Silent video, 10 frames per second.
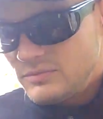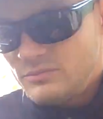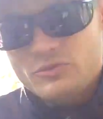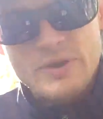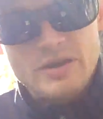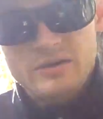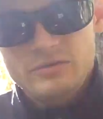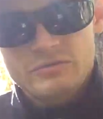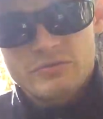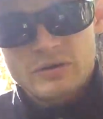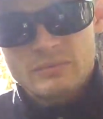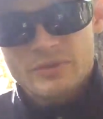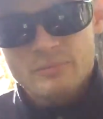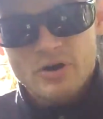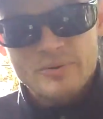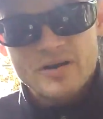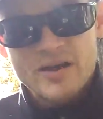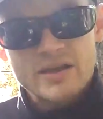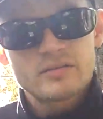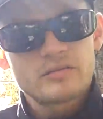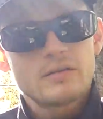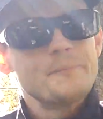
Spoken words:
sweetness from the bourbon cask.